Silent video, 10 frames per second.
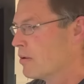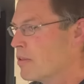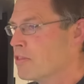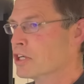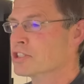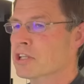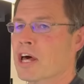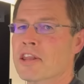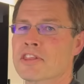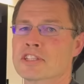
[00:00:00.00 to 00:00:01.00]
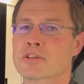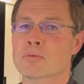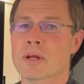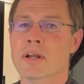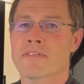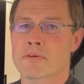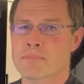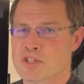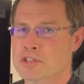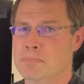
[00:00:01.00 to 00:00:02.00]
there's a lot of things that run off of
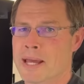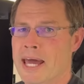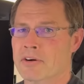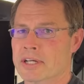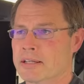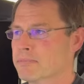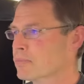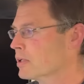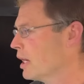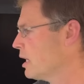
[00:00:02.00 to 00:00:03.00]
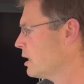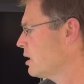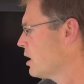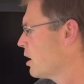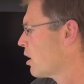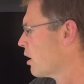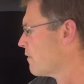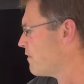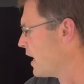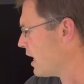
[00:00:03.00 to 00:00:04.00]
just battery, okay? Our
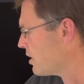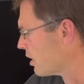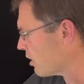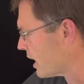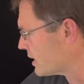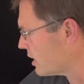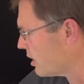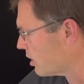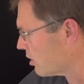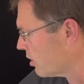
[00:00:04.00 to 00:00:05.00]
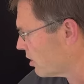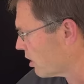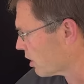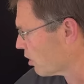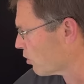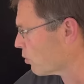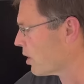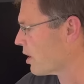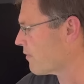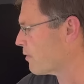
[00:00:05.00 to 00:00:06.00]
fan and our lights here are going to
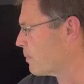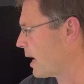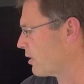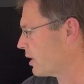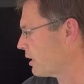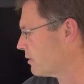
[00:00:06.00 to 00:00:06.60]
run off of battery.